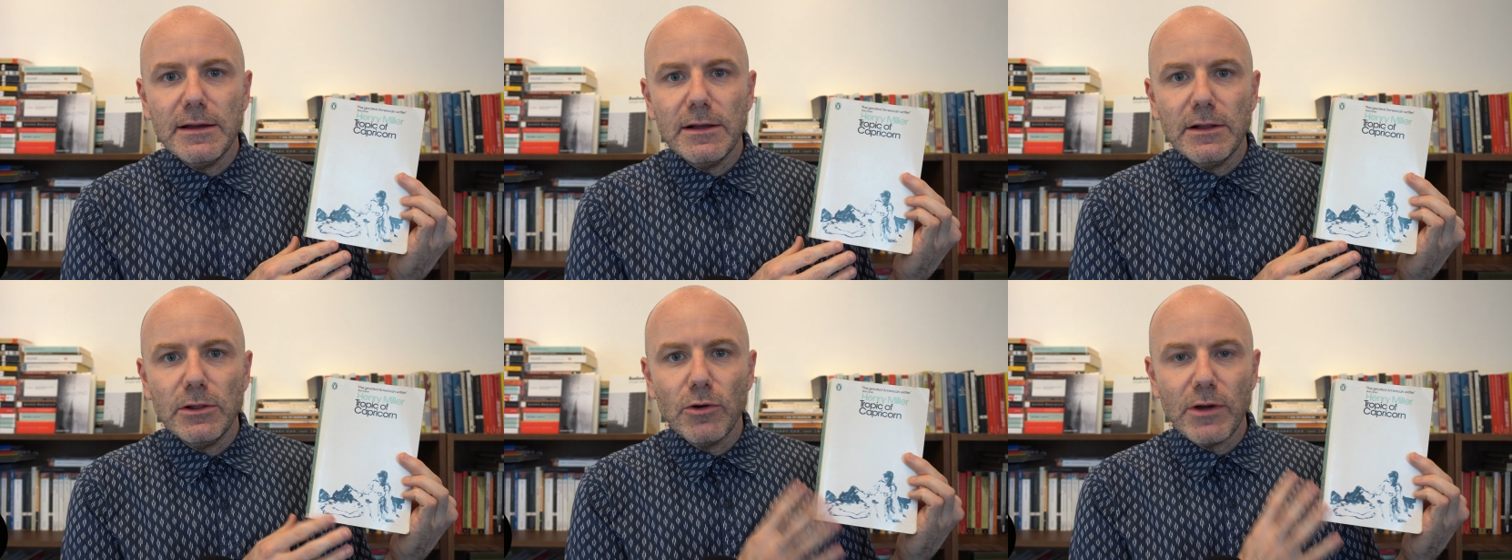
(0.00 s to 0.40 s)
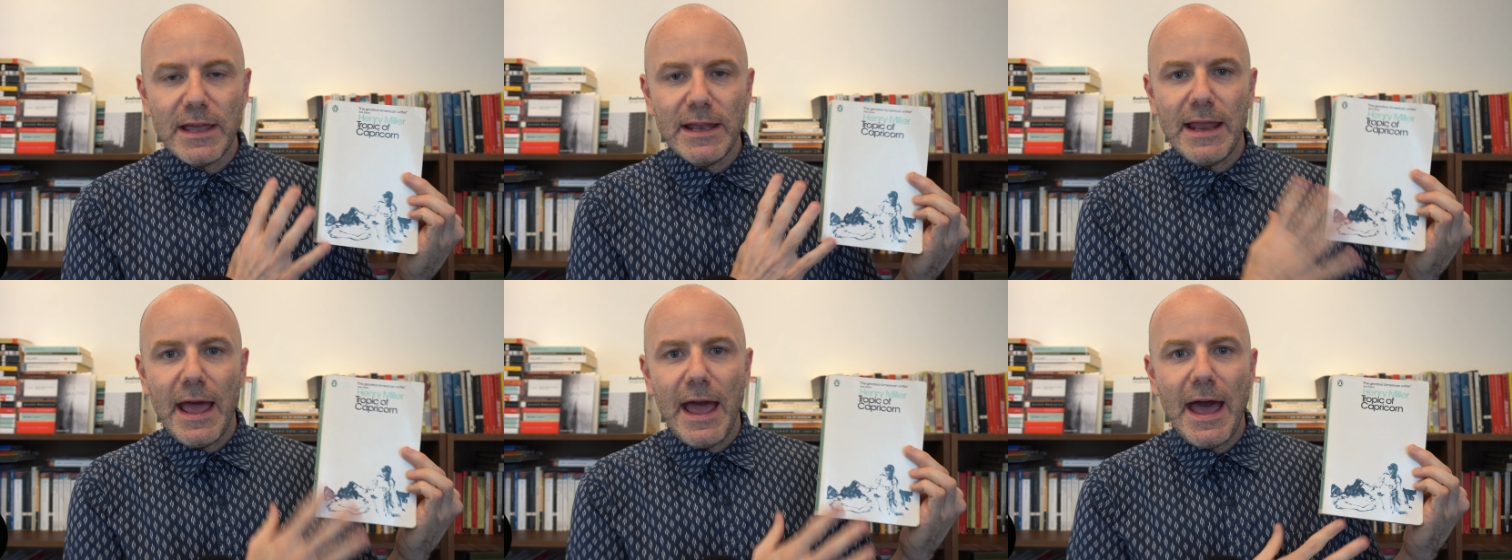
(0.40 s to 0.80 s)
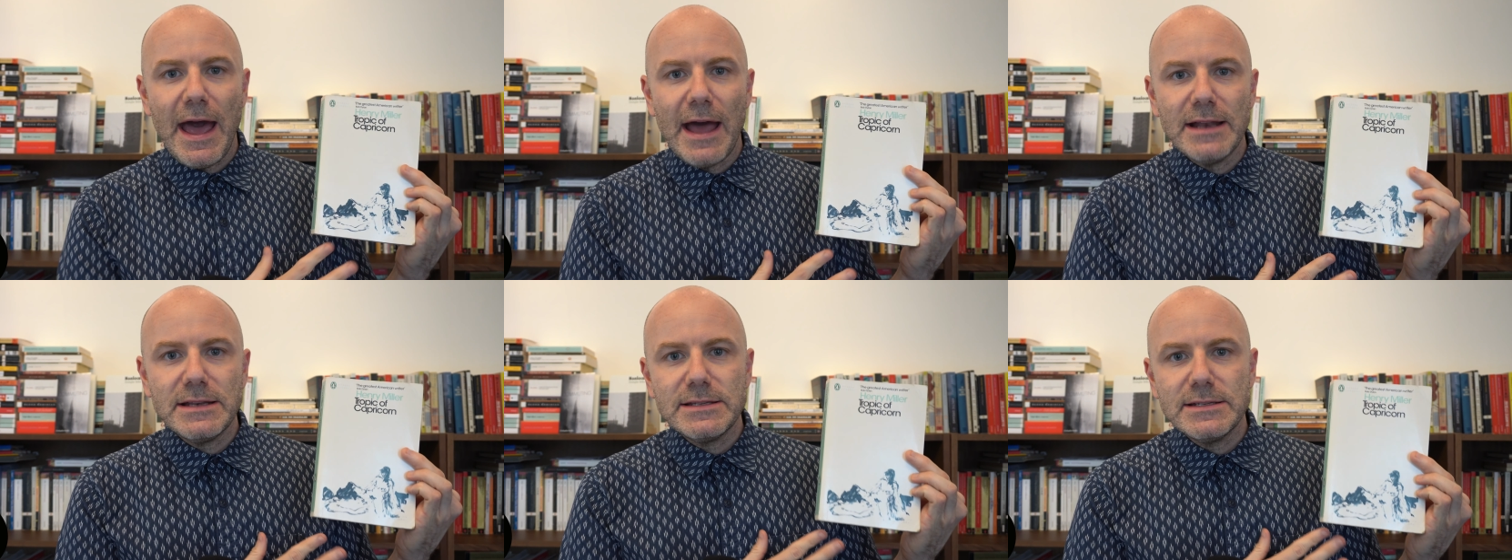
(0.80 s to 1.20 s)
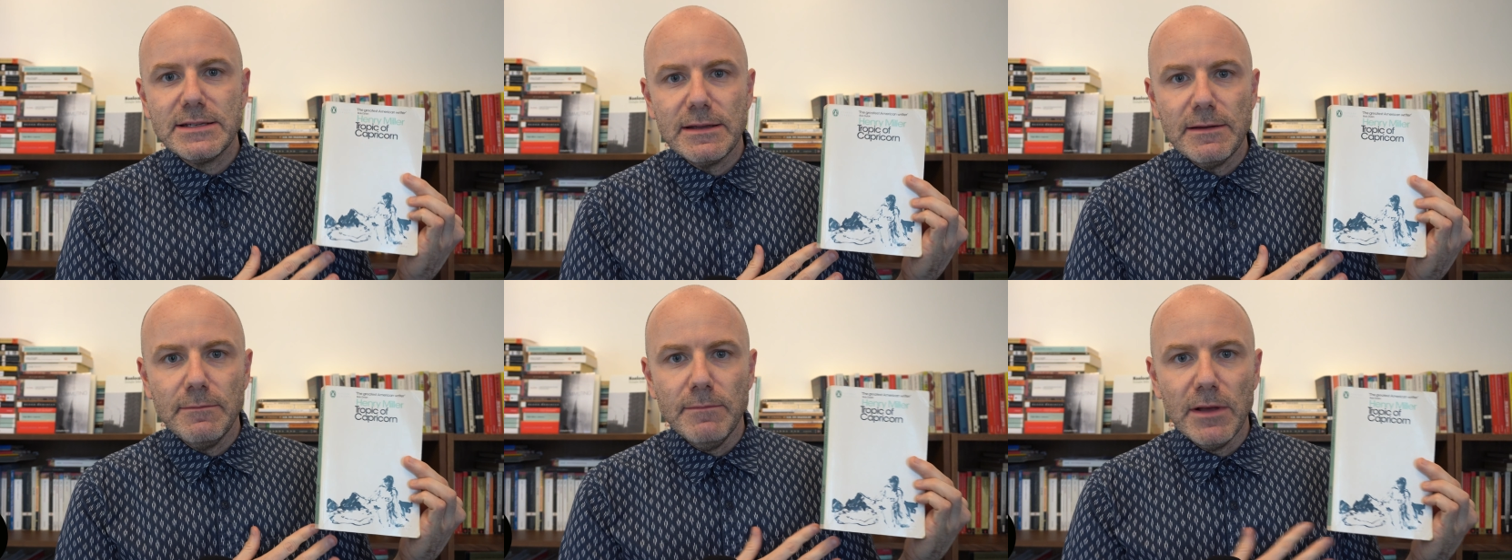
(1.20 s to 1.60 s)
looking at
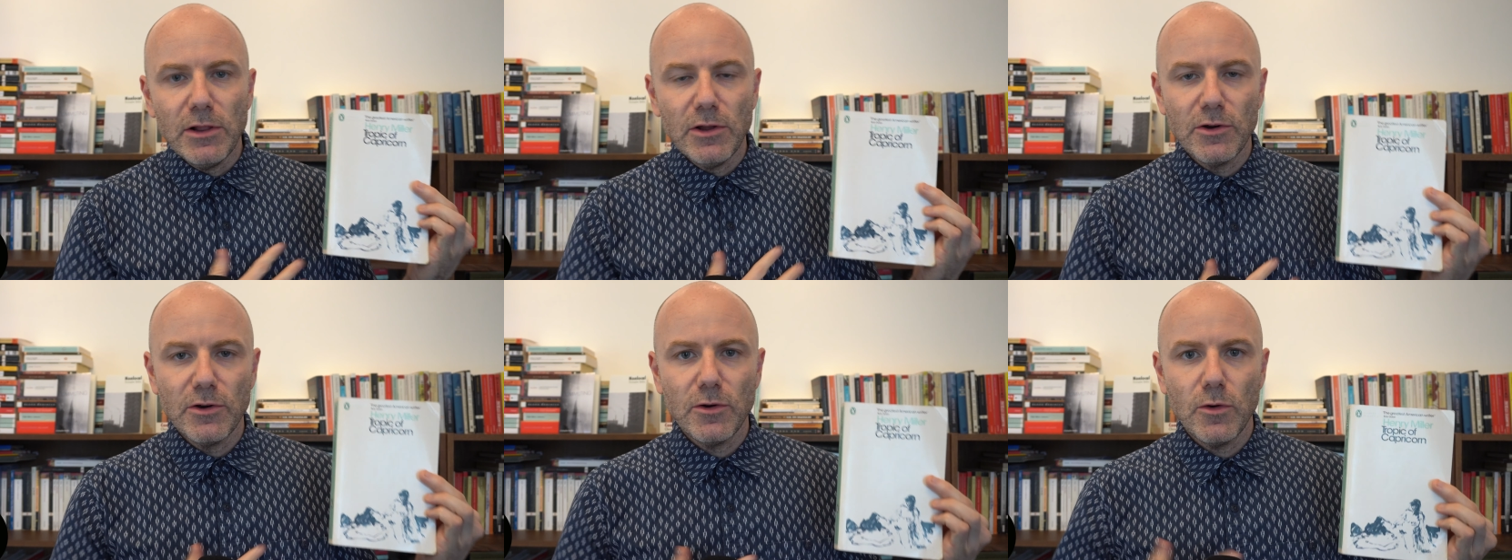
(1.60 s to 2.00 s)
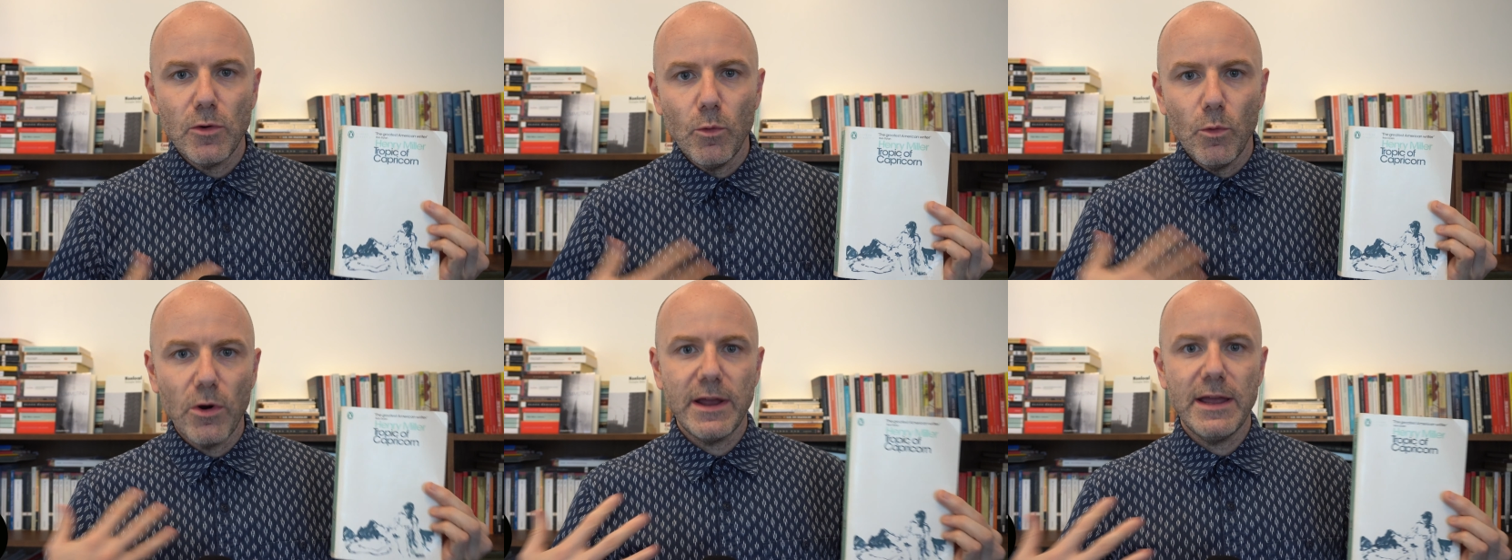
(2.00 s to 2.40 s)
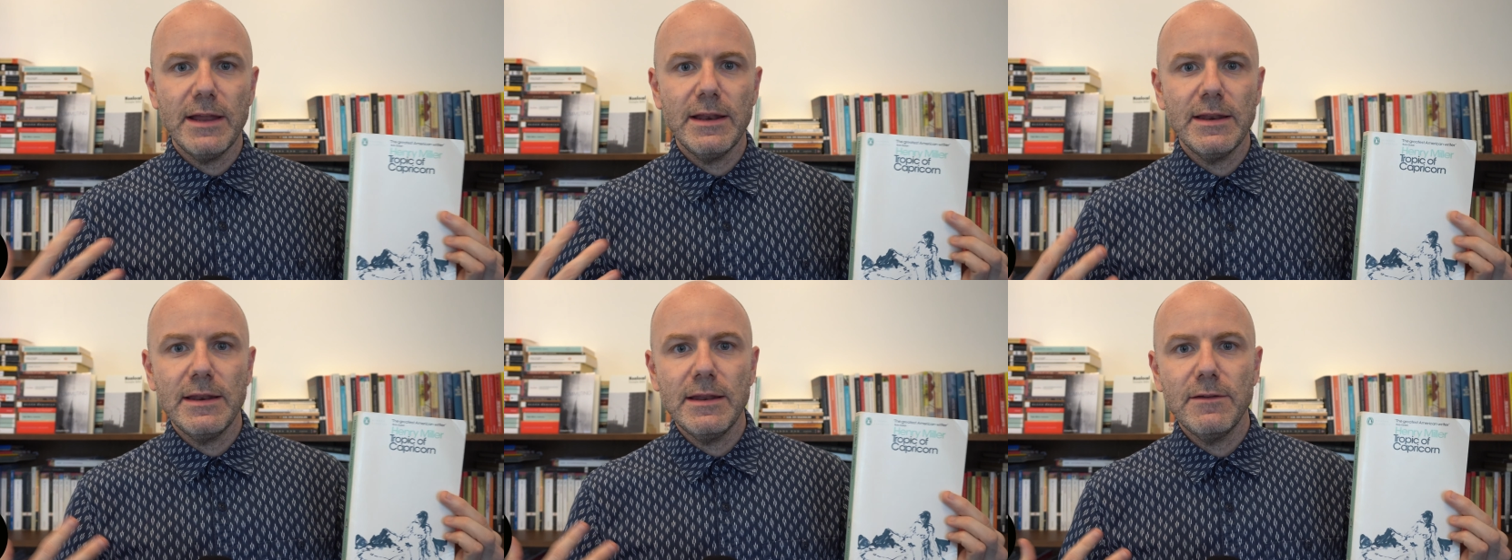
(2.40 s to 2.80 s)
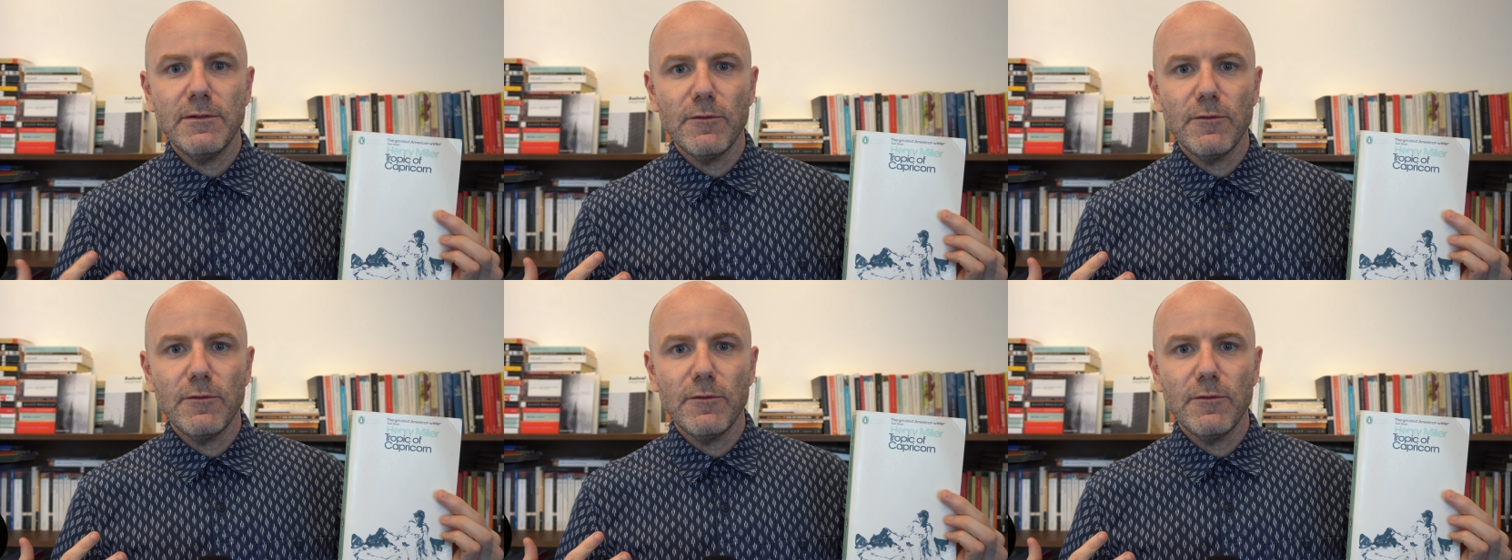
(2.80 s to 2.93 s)
Miller working